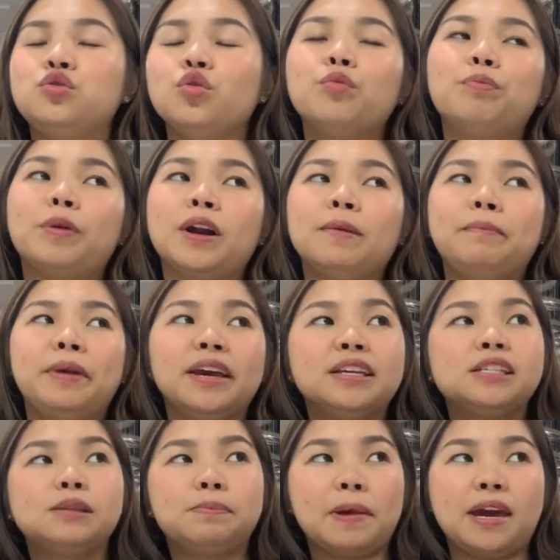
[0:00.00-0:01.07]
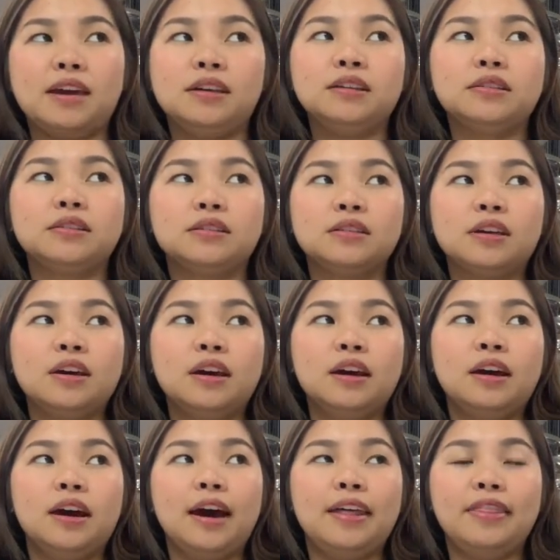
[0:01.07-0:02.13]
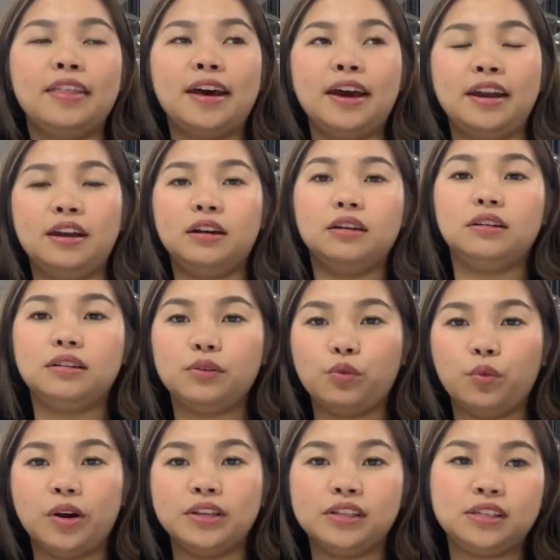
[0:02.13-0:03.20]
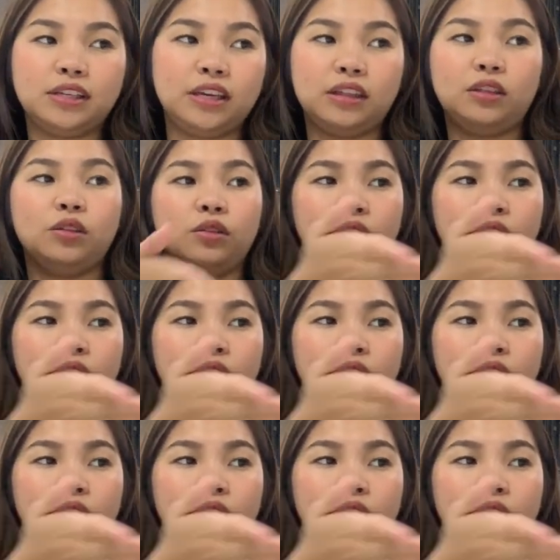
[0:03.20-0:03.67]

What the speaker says: Super big space. And then, one seat,